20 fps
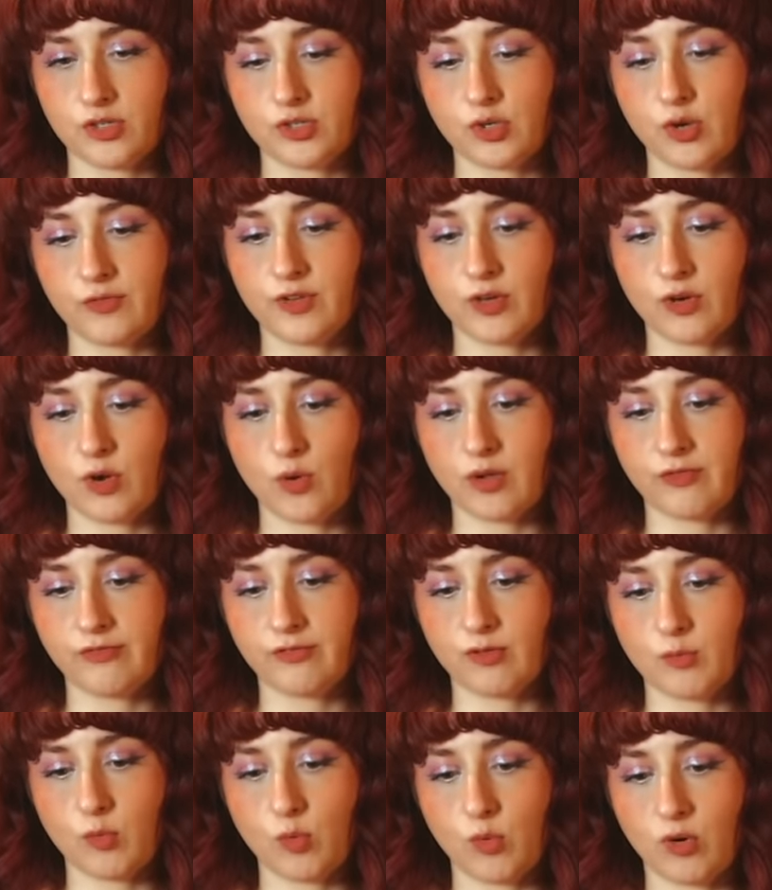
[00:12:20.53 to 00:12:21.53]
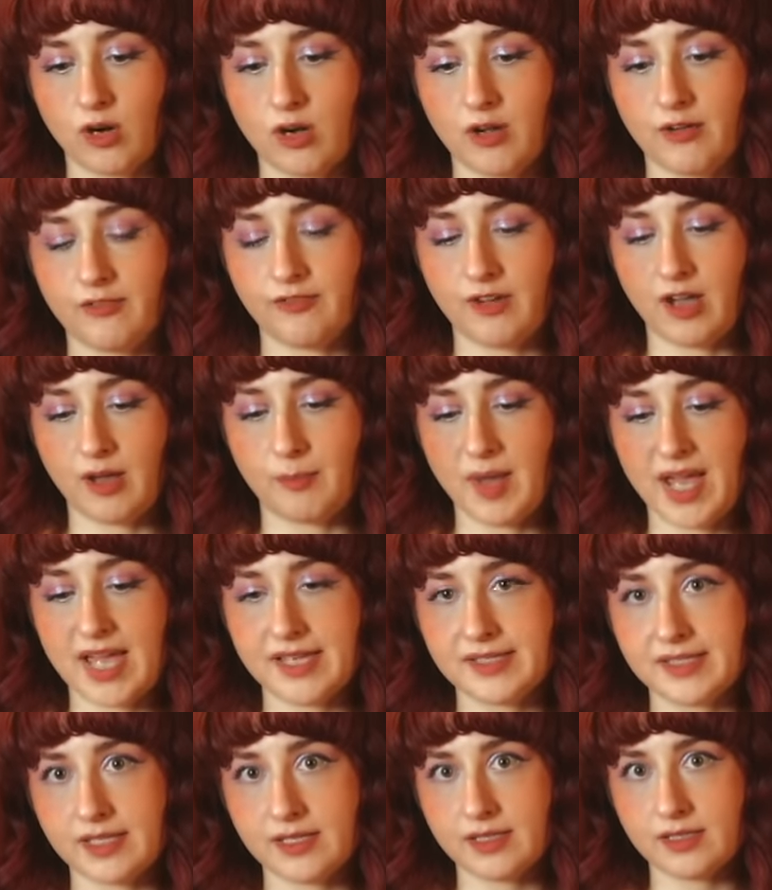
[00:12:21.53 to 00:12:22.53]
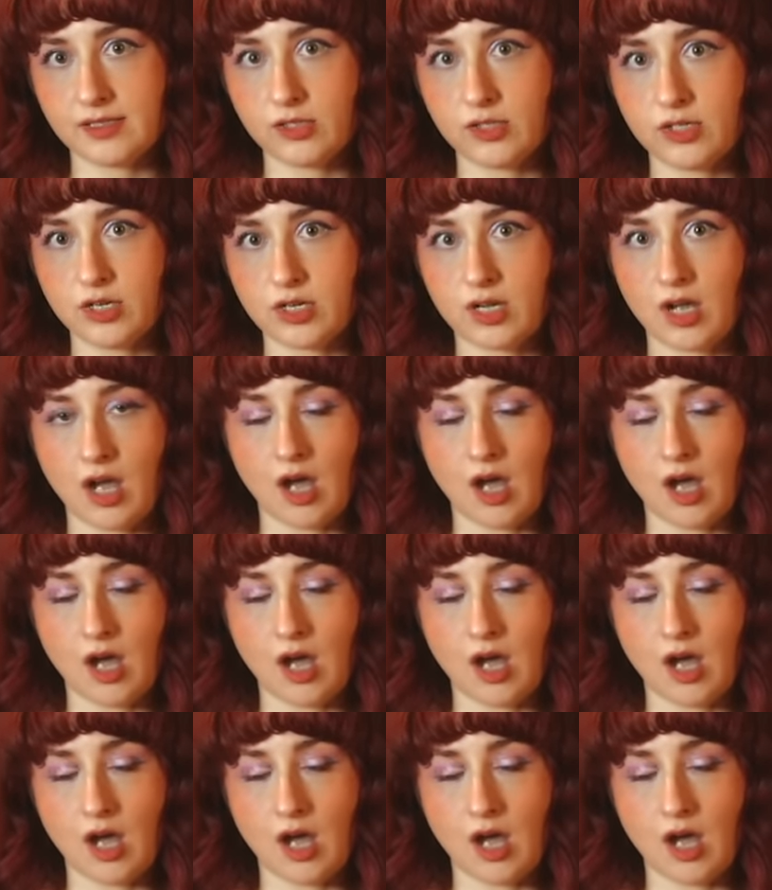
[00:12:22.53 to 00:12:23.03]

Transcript: So if you're going for more of a peasant look,